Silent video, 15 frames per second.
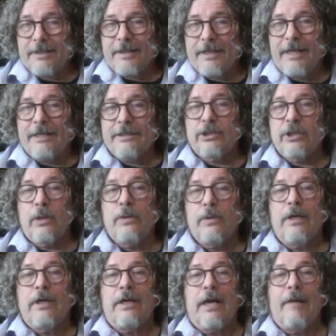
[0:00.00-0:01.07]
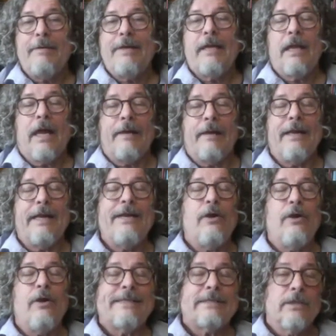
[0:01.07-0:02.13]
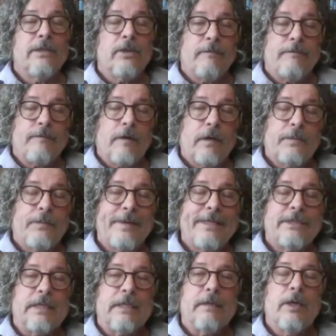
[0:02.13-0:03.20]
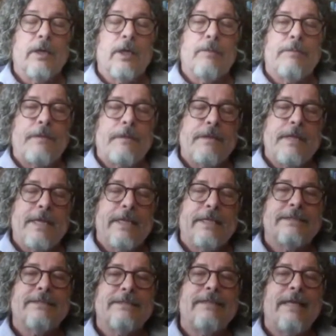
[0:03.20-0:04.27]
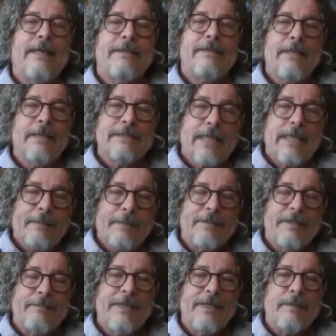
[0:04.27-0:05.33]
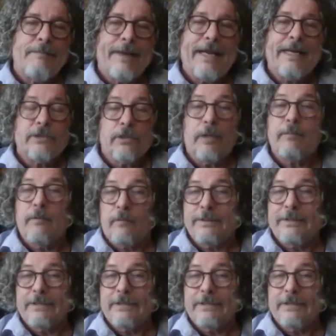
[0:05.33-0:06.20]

And so, I mean, and I know that's a little far reaching, but the thing is that does happen to be the backdrop of what's